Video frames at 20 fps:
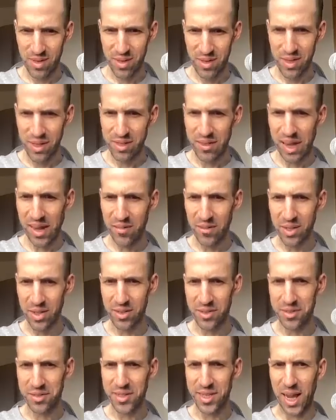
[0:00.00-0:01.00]
it's kind of a
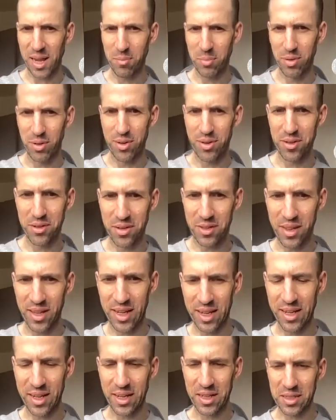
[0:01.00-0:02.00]
good sampler to
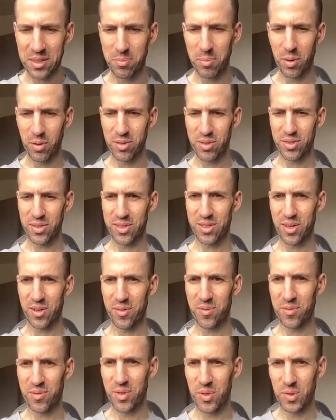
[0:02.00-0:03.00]
like expose
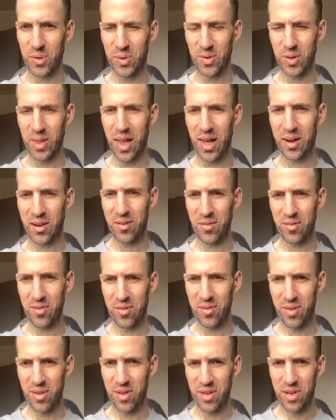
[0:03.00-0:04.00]
yourself to a lot of
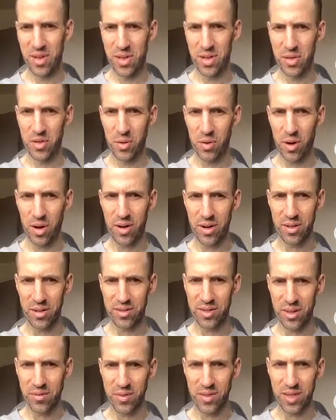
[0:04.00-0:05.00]
new
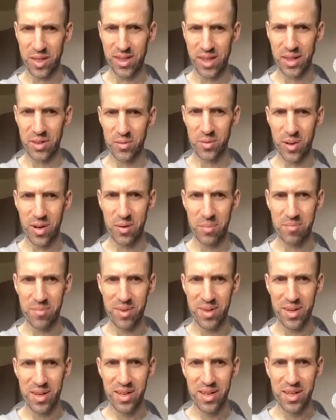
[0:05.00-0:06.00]
artists i feel like that's what i'm
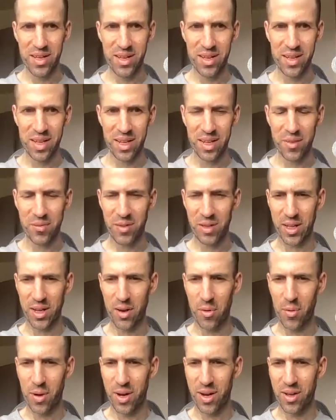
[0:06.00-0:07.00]
like i feel like i
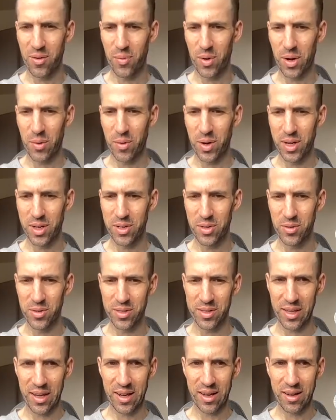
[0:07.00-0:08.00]
want to what i want to do
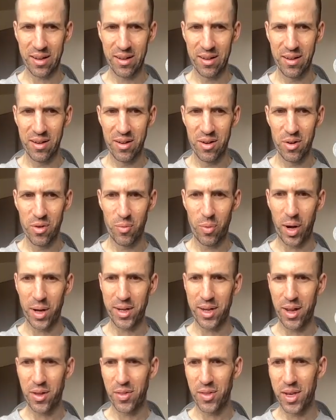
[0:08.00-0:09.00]
is like write
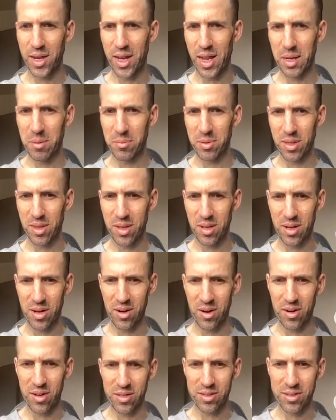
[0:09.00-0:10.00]
down the names of the
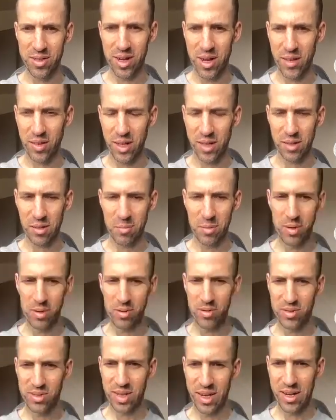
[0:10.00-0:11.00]
artists that i like the
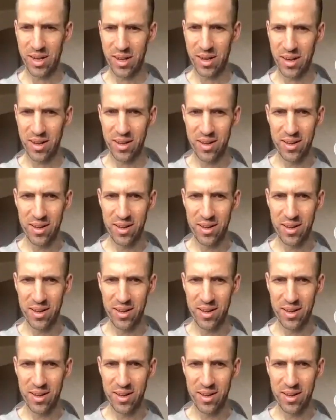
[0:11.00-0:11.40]
most and